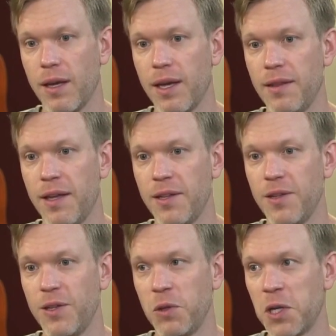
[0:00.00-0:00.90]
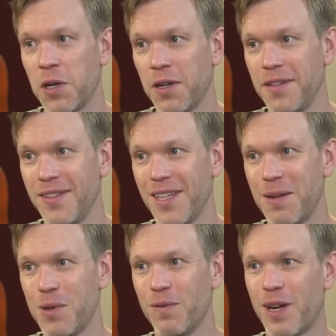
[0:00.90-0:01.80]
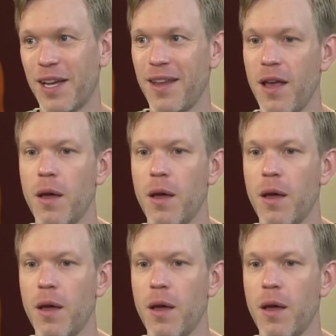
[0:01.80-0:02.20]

and then you learn. Exactly.